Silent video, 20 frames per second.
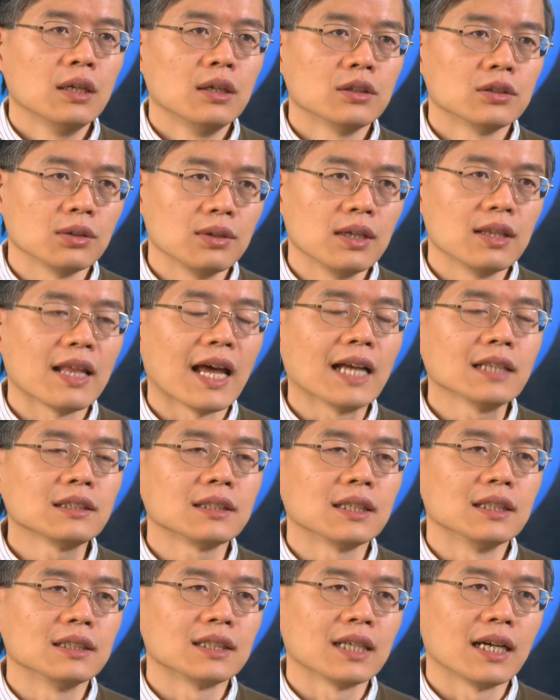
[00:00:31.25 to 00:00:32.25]
So in that
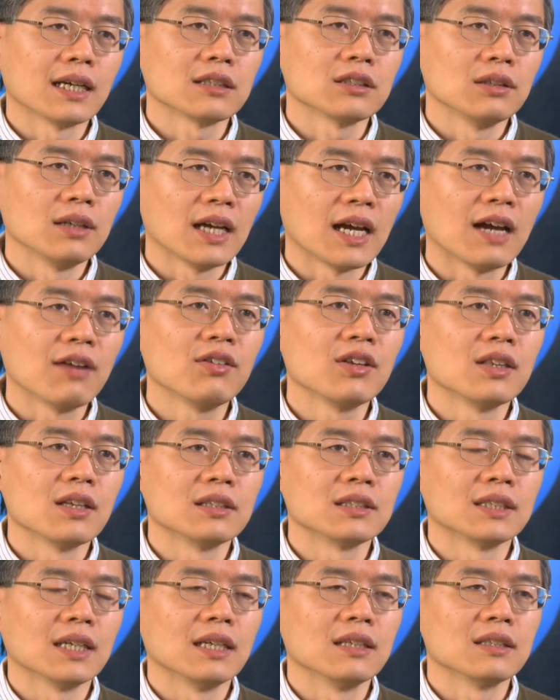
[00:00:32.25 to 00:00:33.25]
sense, actually, having the
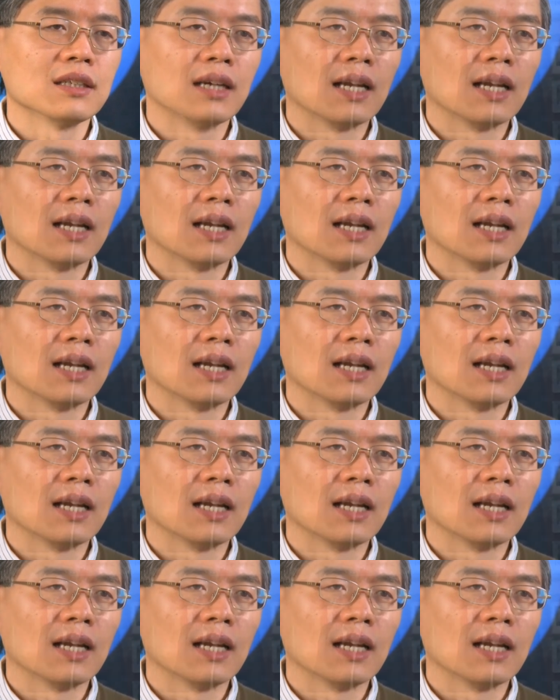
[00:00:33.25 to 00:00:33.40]
center